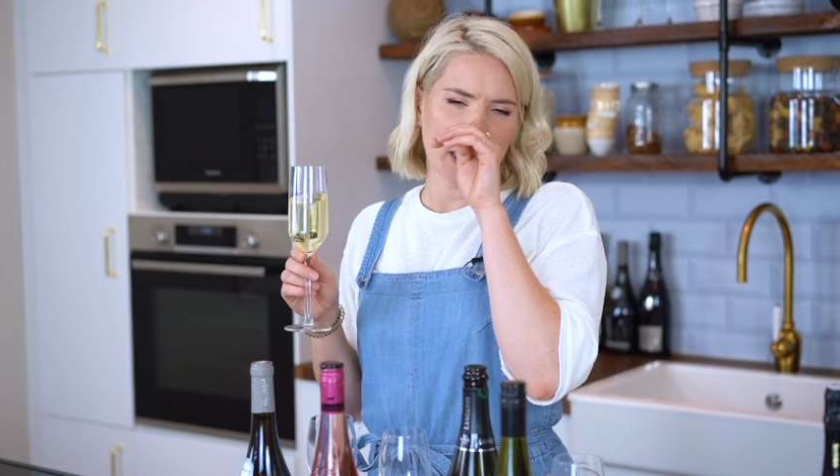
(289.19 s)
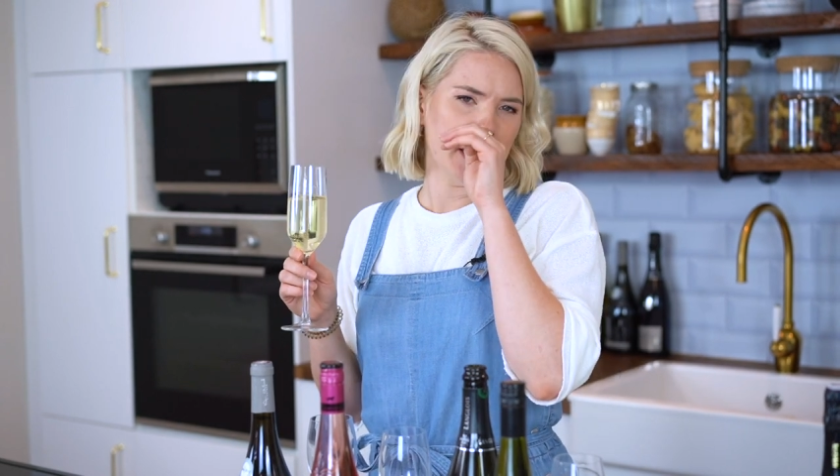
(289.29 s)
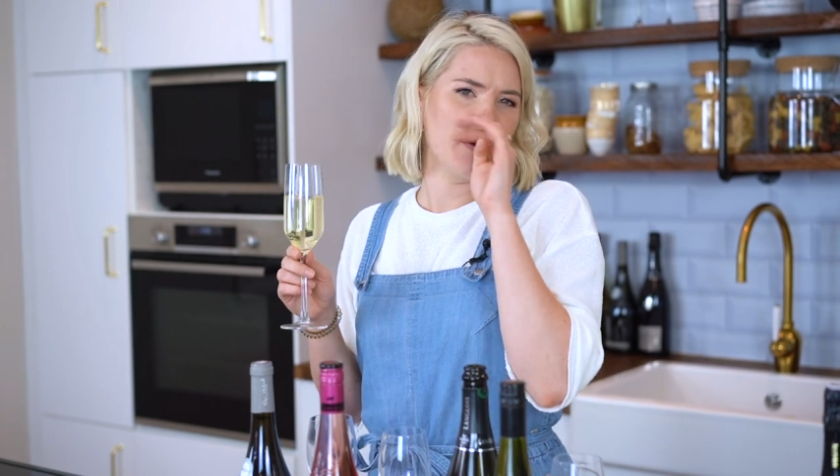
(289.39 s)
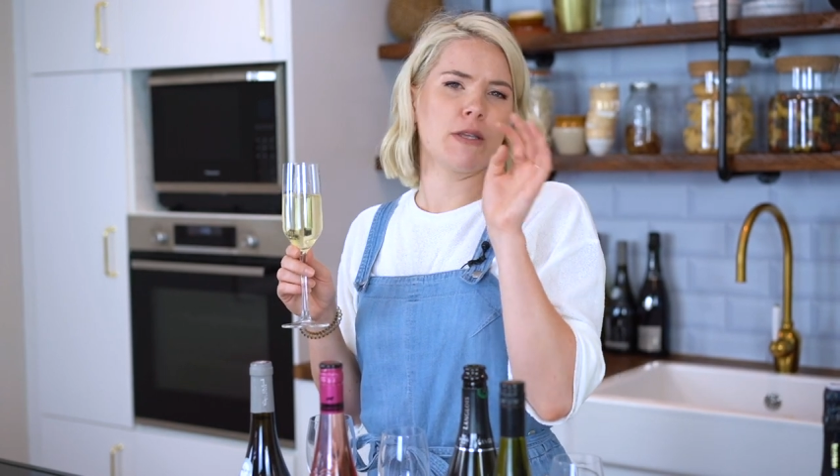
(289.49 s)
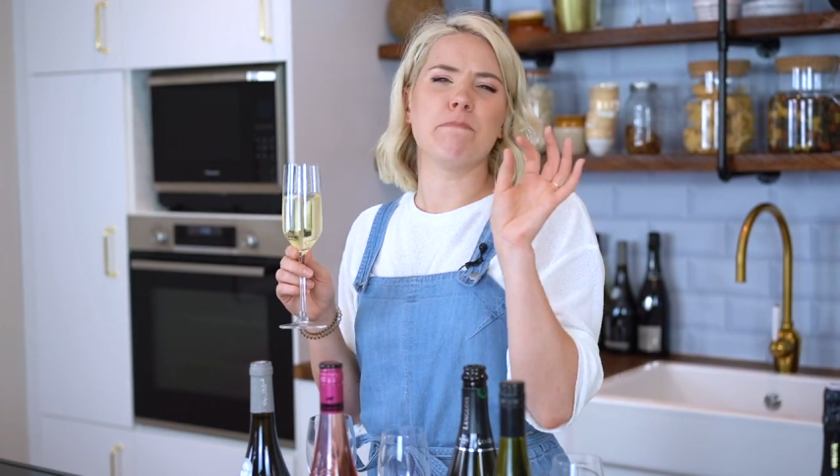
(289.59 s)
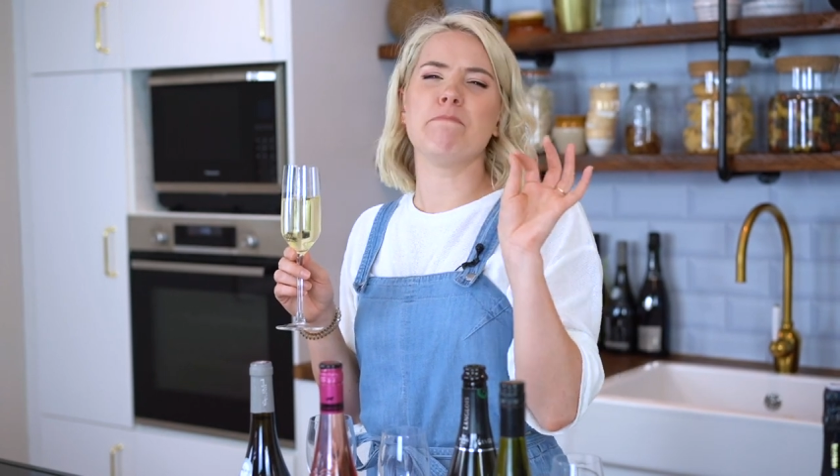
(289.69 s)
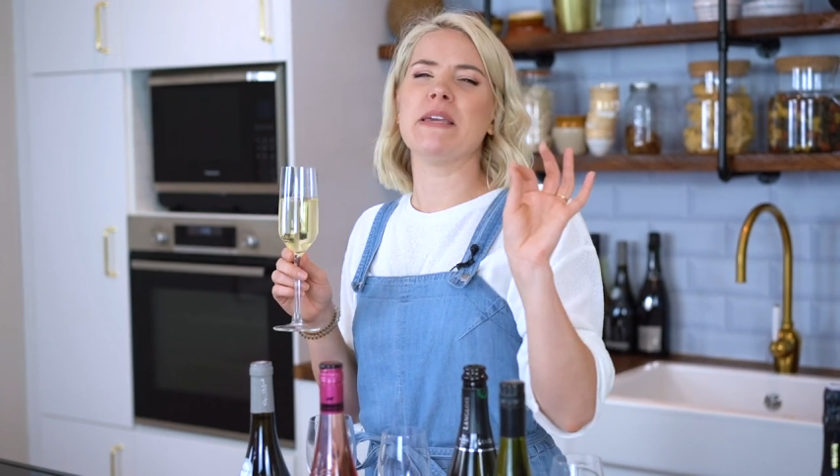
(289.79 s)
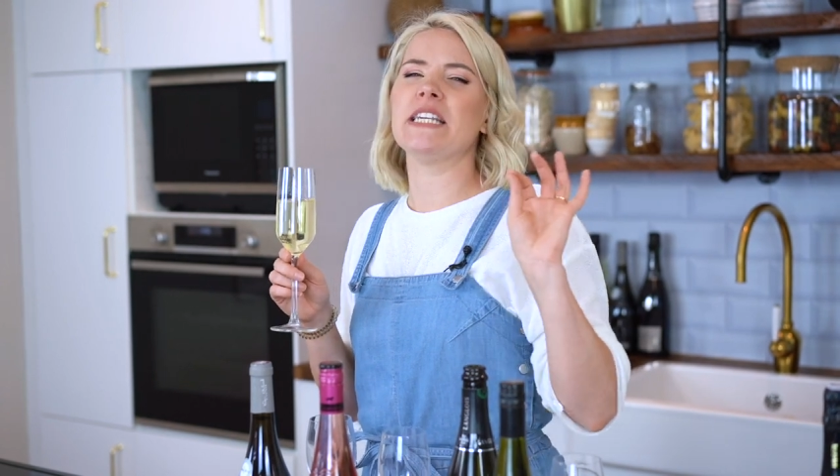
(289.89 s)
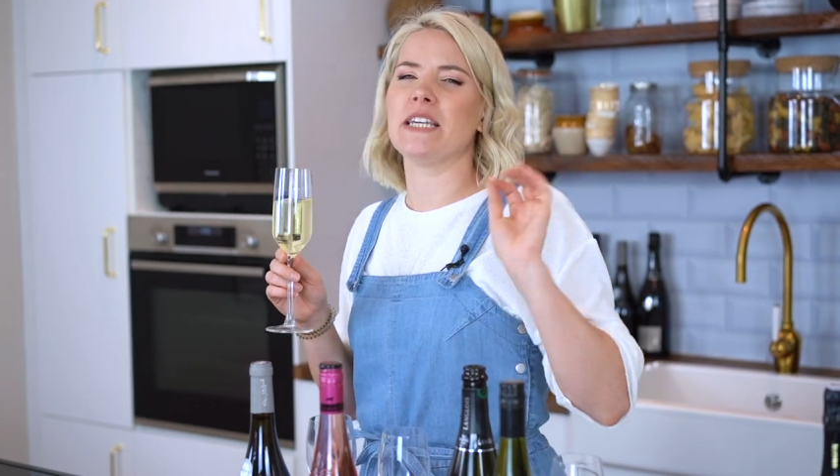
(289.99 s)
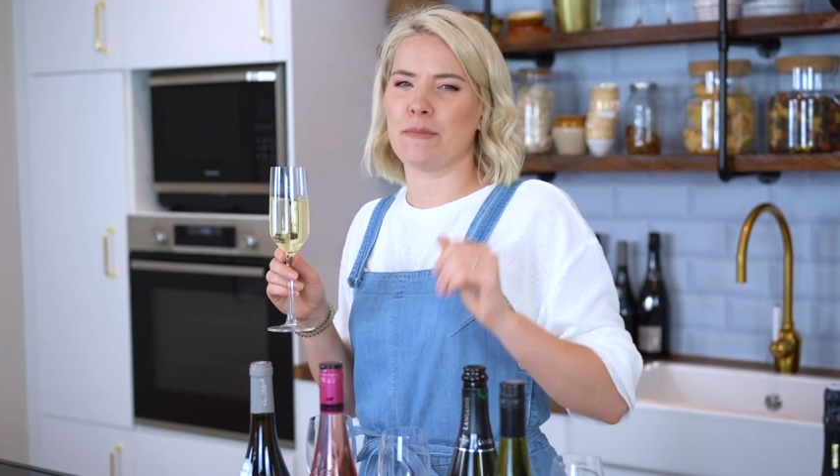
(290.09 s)
I'd say it was a
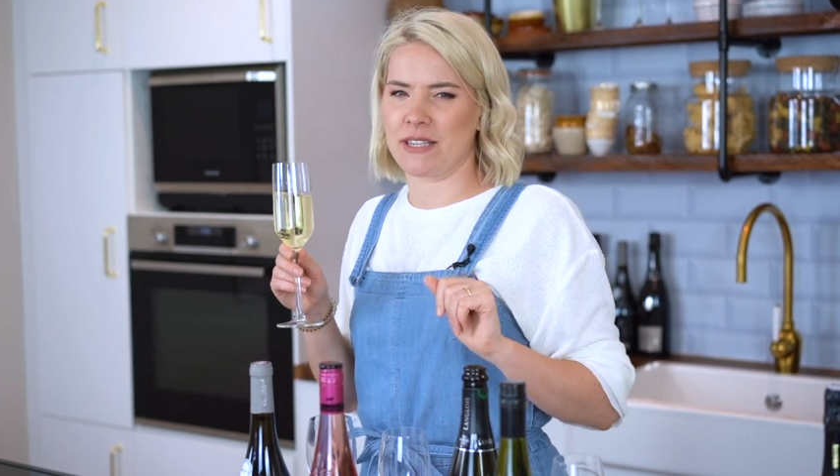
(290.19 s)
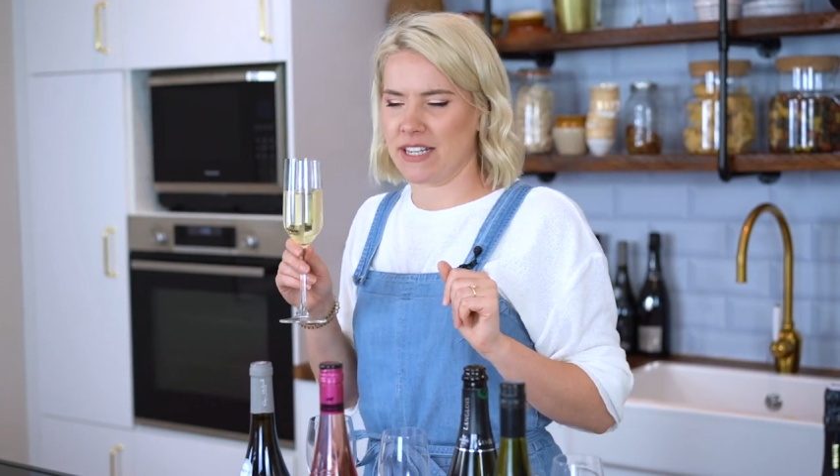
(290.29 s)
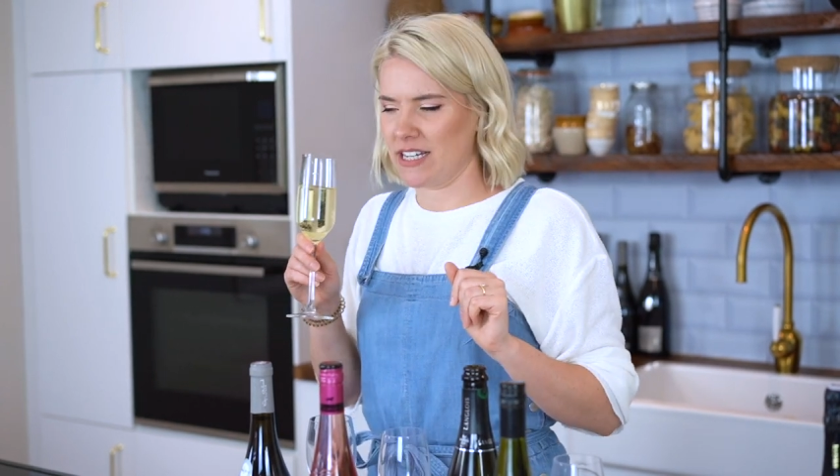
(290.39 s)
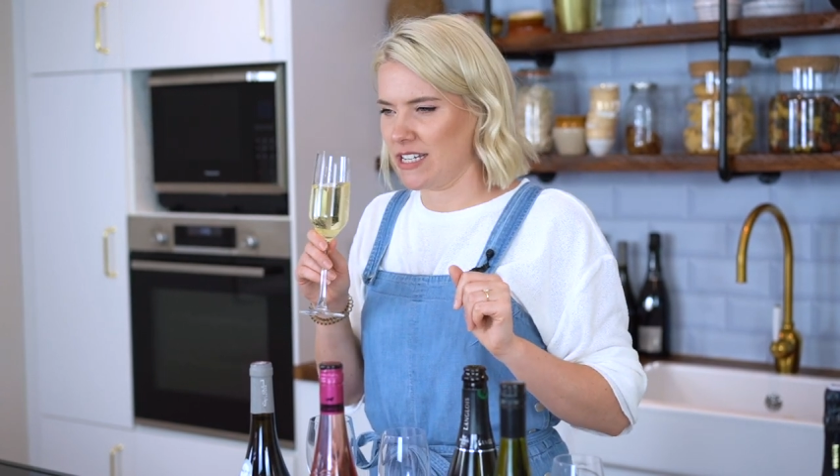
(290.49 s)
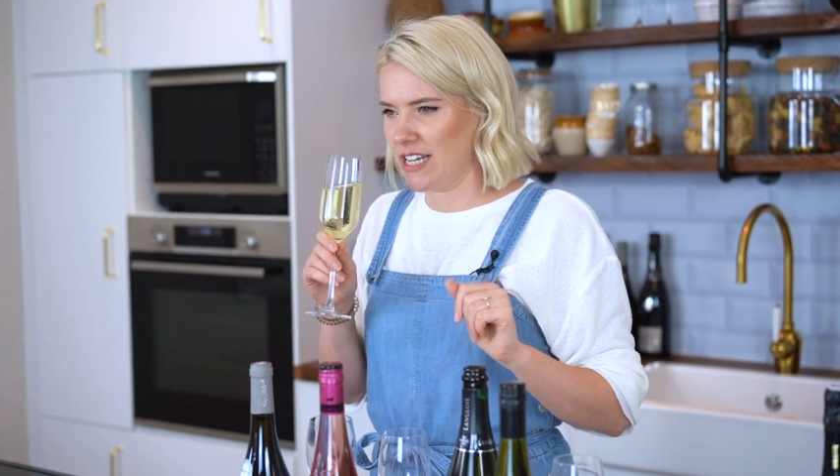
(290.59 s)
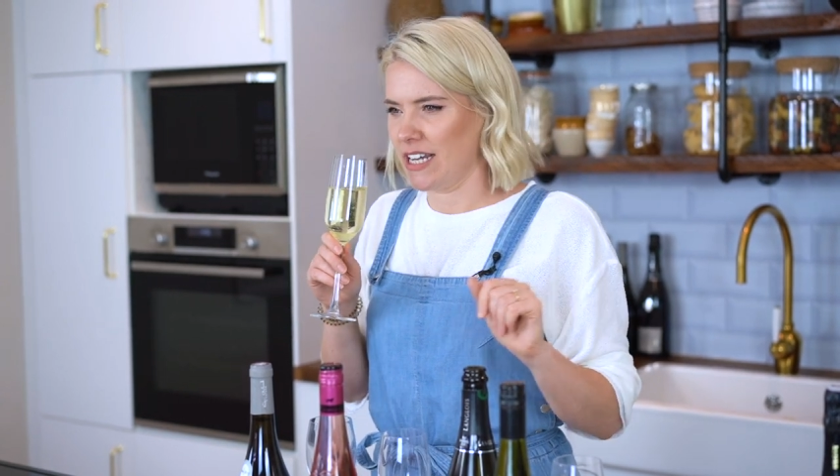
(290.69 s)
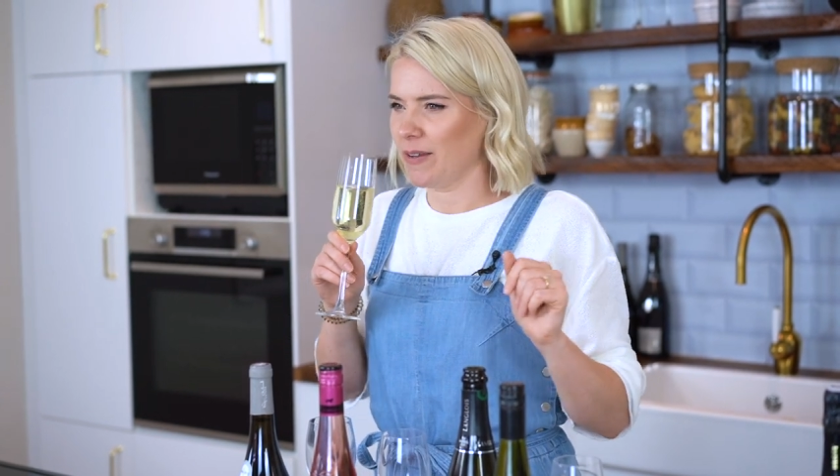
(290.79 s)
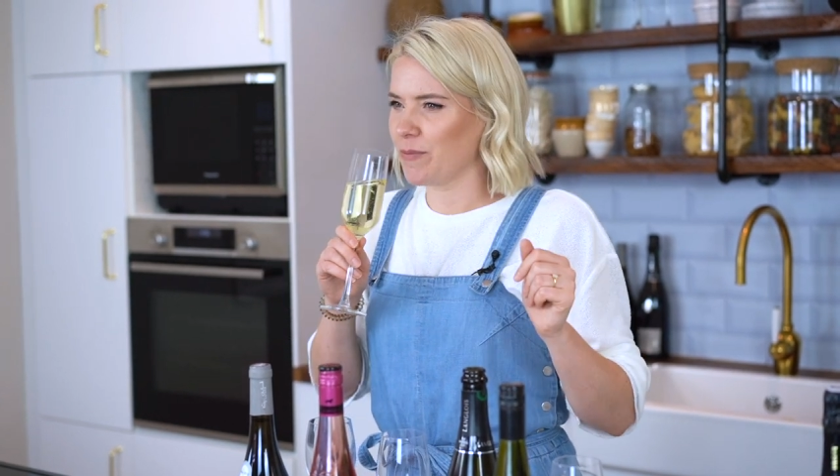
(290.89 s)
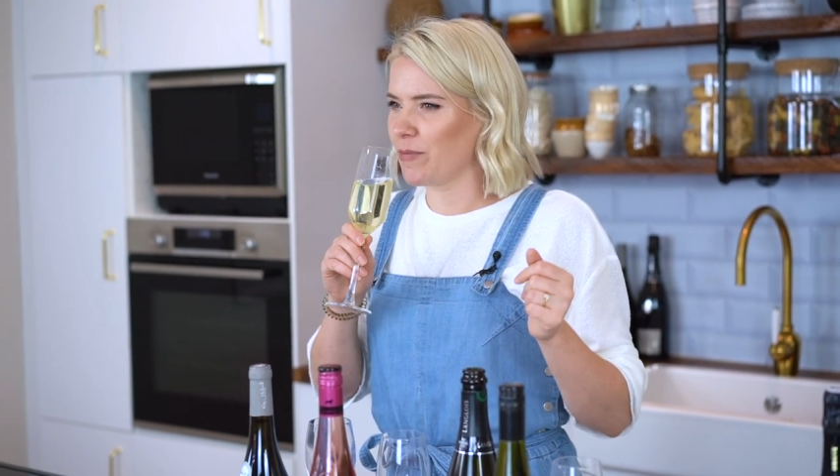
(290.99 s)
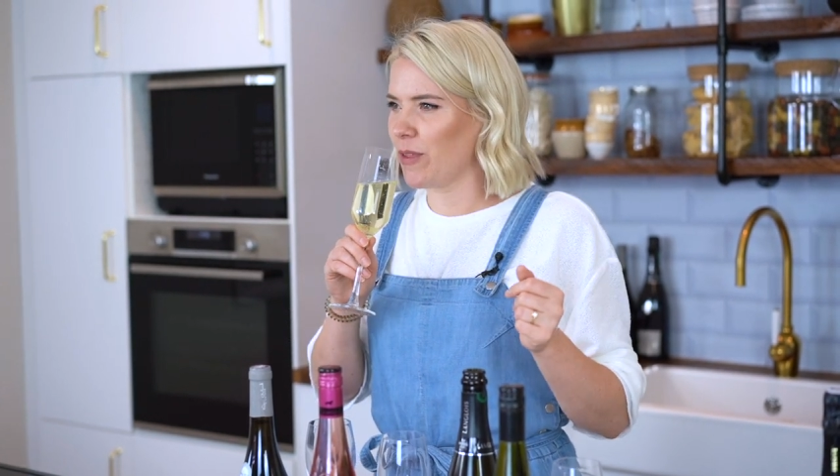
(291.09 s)
medium acidity